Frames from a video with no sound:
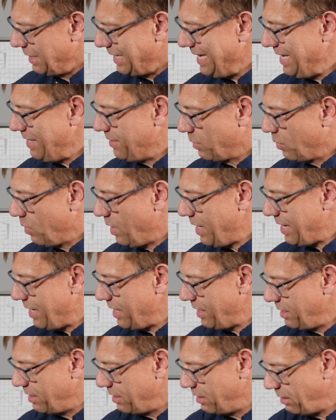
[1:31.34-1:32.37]
either
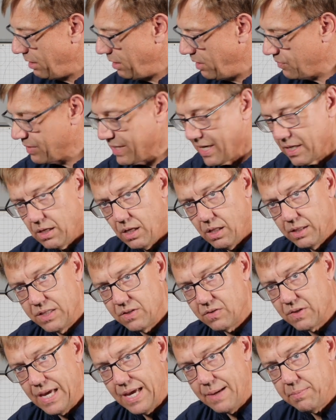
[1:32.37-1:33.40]
way, you've got all
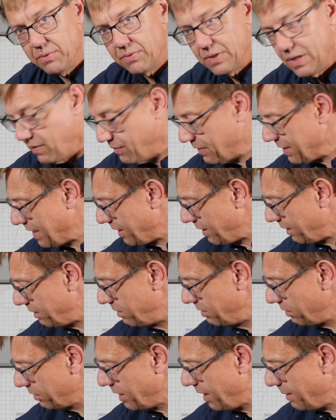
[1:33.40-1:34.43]
these cables that you've got to
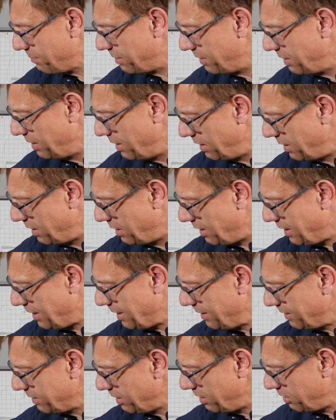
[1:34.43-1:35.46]
hook up.
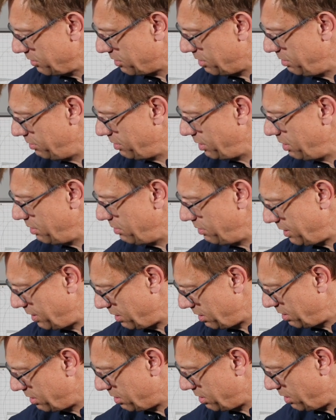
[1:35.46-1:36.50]
You know, to the
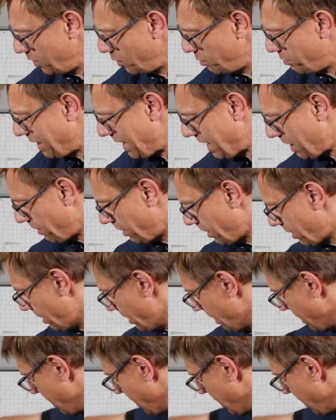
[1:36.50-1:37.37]
unit, to power,